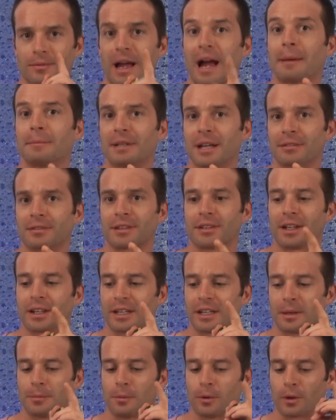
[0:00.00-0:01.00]
I'm definitely
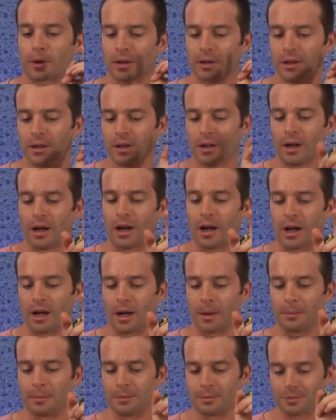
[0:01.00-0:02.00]
liking it more
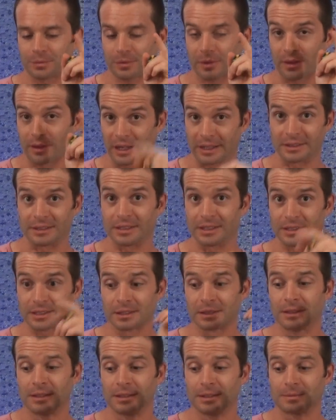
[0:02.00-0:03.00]
like
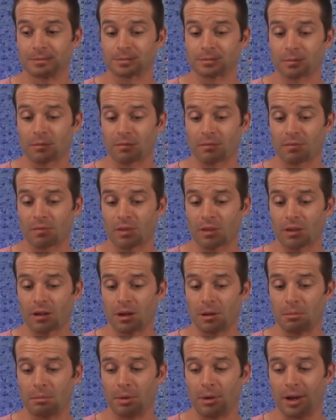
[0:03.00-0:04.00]
this,
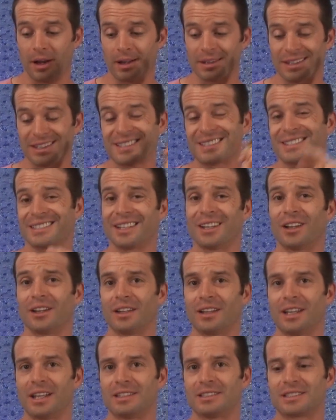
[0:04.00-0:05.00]
but
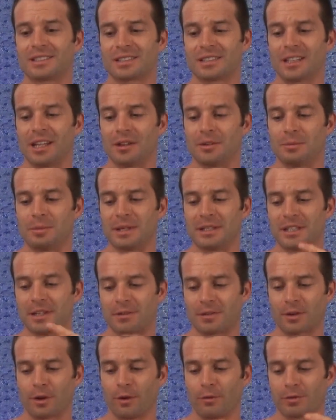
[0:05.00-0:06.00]
still, it'd be
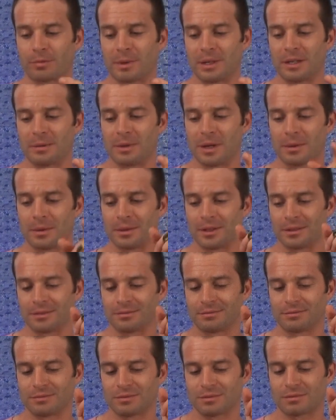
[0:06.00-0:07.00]
difficult for me to be able to
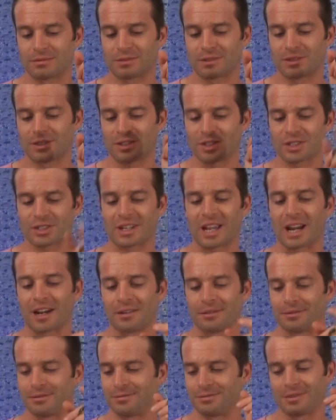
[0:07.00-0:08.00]
just kind
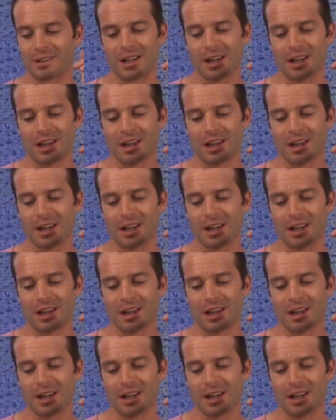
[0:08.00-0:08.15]
of,